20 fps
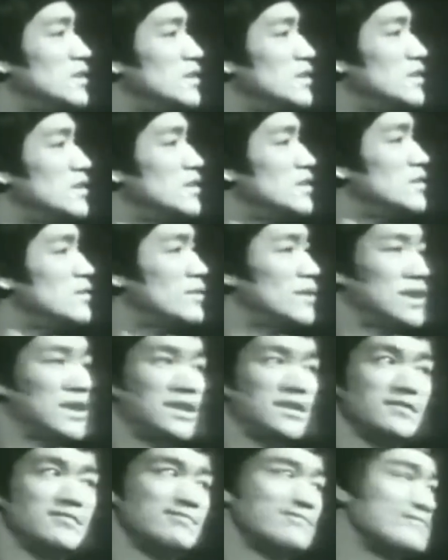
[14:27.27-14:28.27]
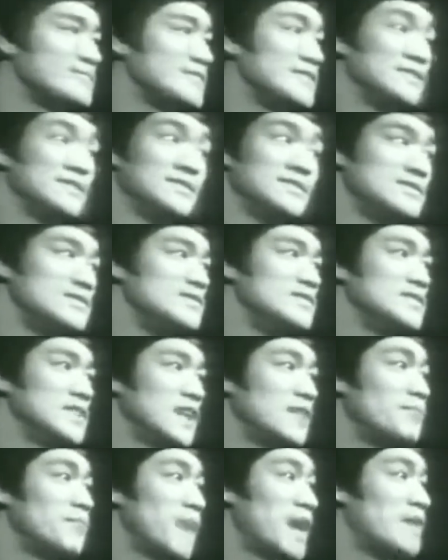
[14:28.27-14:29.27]
Well, that
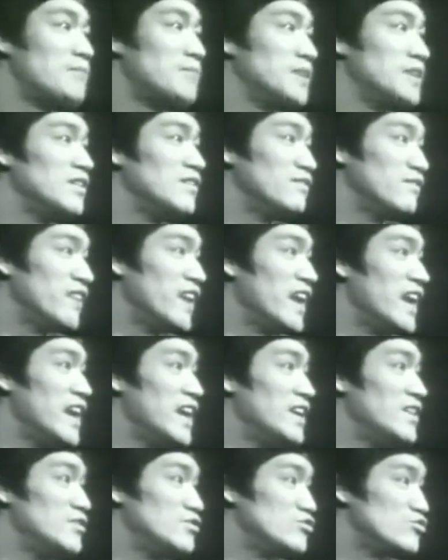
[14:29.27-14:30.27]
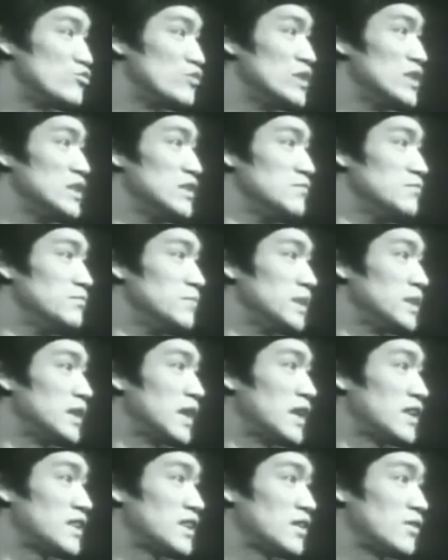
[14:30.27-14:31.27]
might be a vague dream, but I
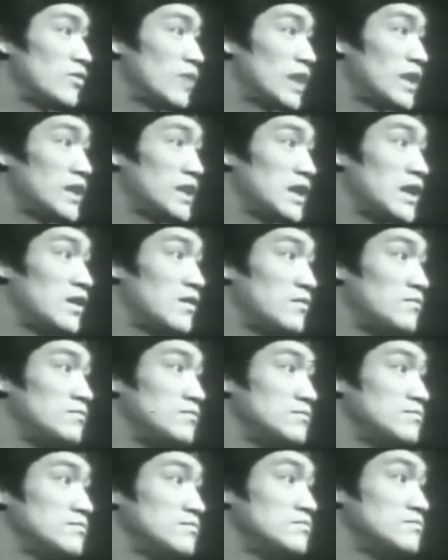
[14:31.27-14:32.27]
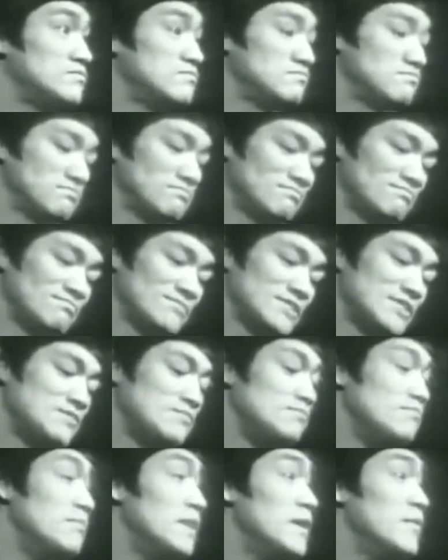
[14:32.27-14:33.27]
think right now,
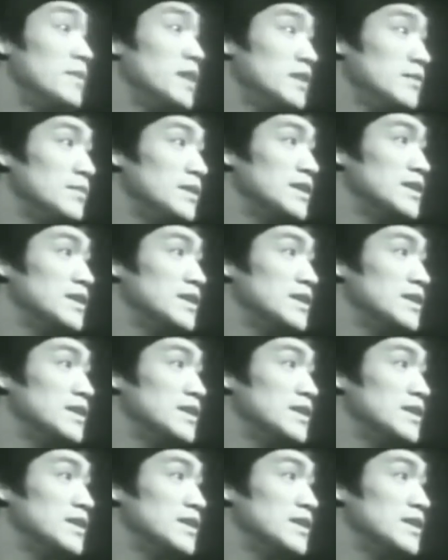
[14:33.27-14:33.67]
maybe, man.